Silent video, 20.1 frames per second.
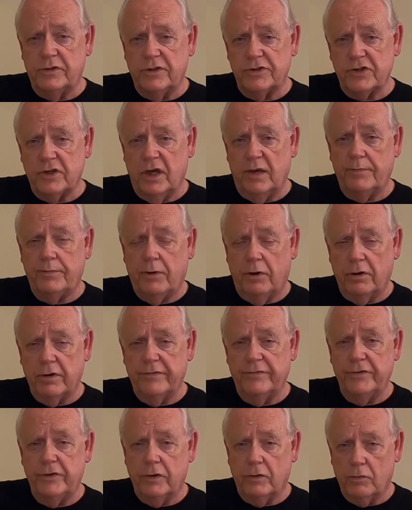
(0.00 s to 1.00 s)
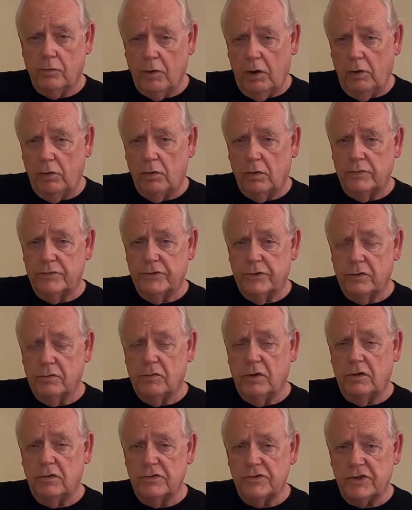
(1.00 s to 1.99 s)
It's not part of your role. Your
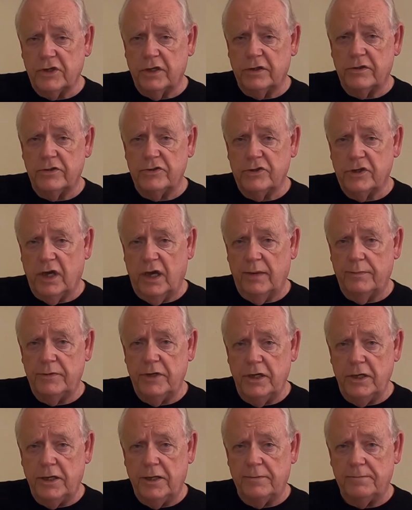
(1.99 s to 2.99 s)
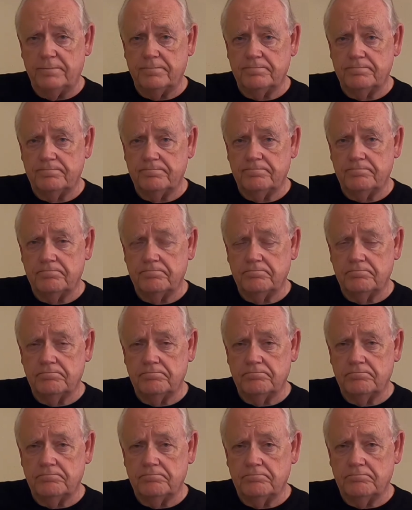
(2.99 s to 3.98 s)
role is to get the job done.
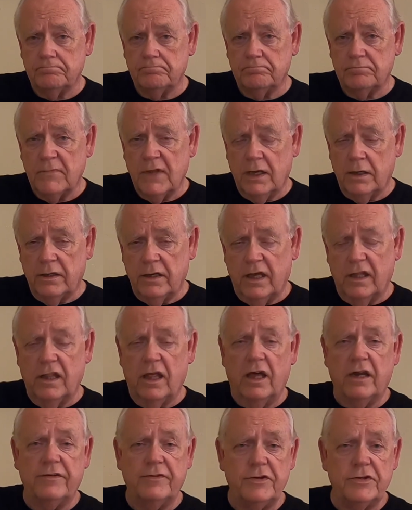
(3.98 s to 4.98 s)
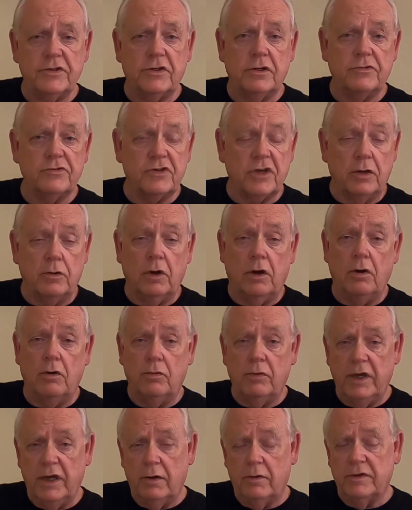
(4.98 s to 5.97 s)
Now, a lot of you are going to say, oh,
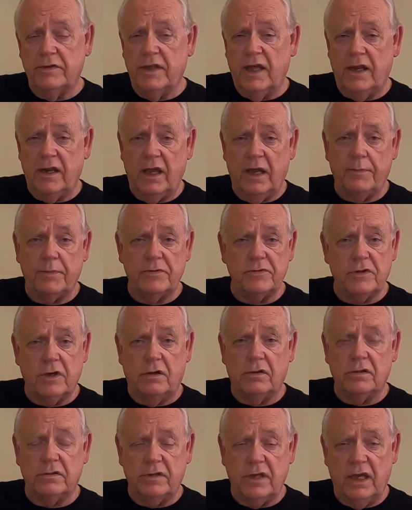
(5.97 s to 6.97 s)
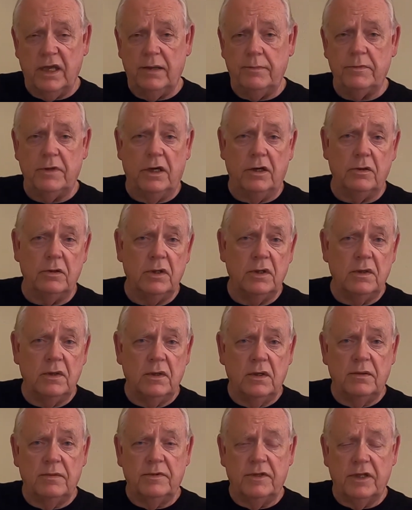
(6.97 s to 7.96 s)
well, that happens all the time, though,
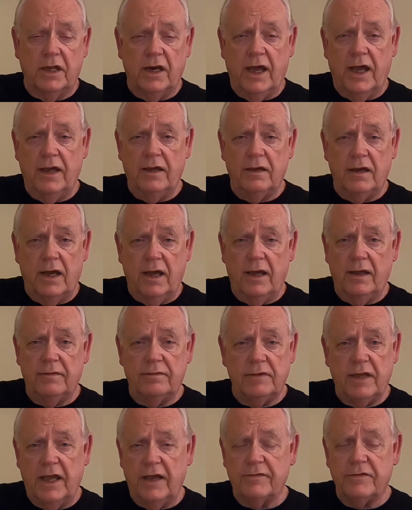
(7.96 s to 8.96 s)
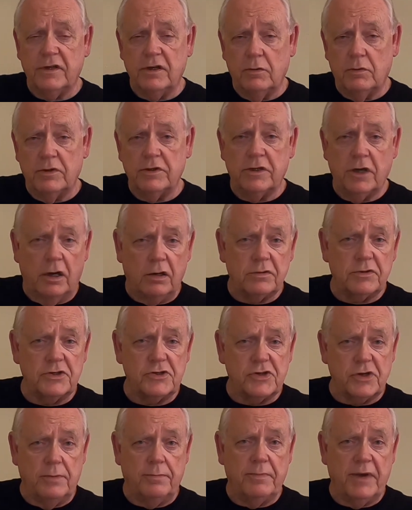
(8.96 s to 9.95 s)
that I have to go and talk to
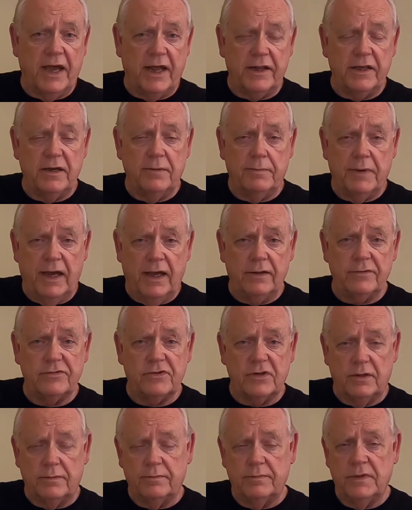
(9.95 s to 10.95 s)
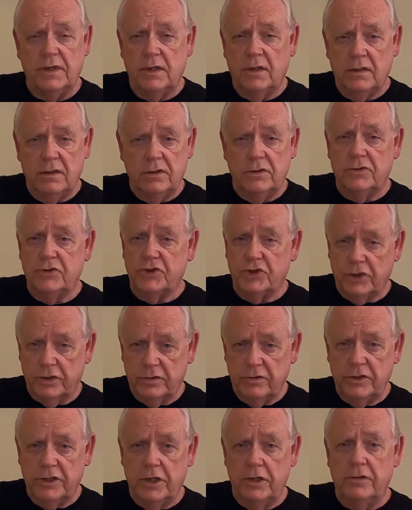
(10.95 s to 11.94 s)
somebody about something.
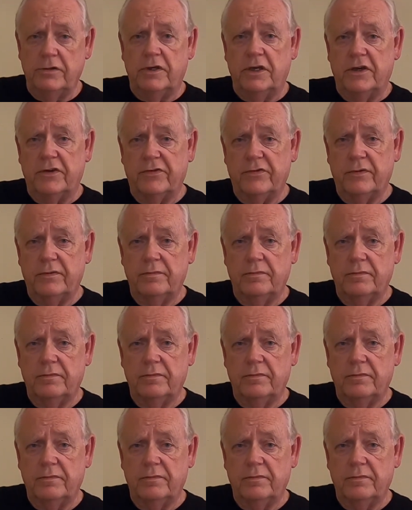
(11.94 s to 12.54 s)
Shouldn't do this.